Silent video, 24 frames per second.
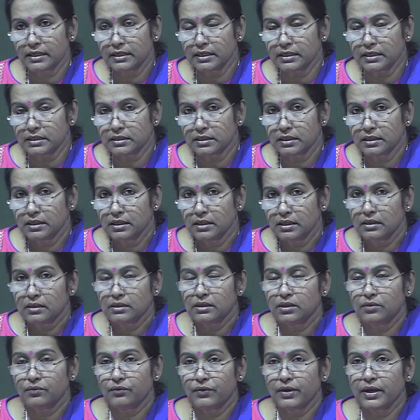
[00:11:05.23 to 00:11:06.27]
it,
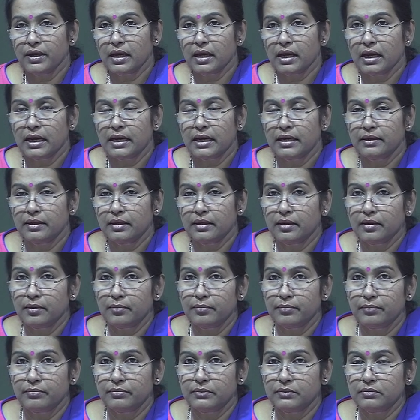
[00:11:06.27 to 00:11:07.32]
the way I had
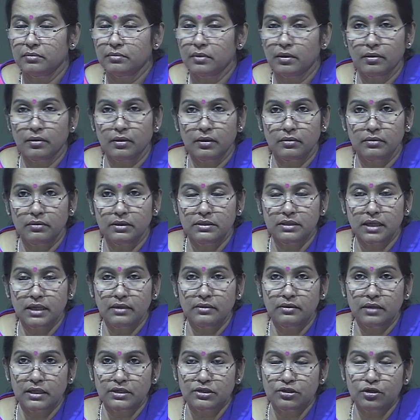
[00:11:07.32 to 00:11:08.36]
designed
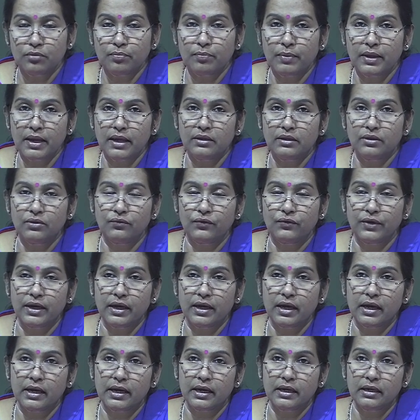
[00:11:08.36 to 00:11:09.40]
the action plan, the way
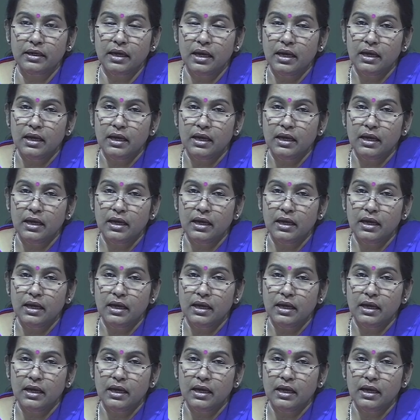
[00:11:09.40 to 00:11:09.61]
I had